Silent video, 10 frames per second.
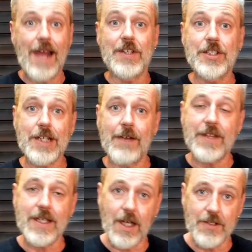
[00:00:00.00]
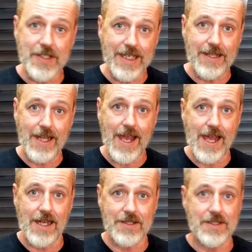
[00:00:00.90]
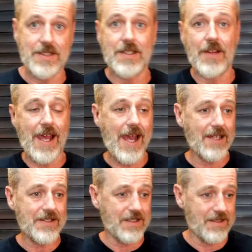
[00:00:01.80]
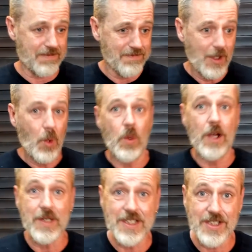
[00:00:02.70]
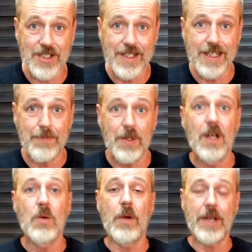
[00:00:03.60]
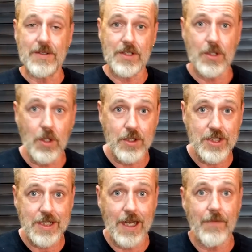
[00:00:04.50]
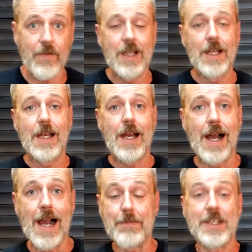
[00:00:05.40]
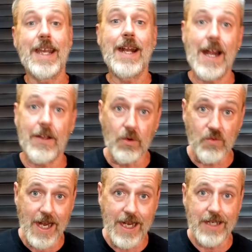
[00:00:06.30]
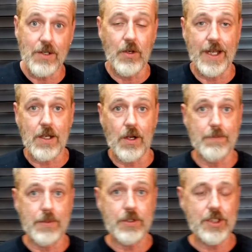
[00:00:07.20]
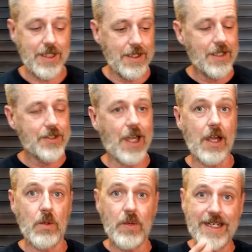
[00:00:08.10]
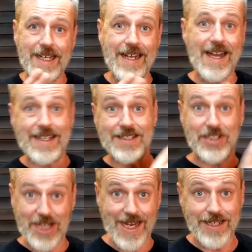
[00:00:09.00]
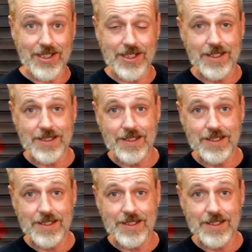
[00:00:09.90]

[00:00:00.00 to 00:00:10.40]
and the stuff that goes in the house. So the house is where we sleep, where we can store stuff, get out of the rain, all that kind of bullshit. So we need a tent,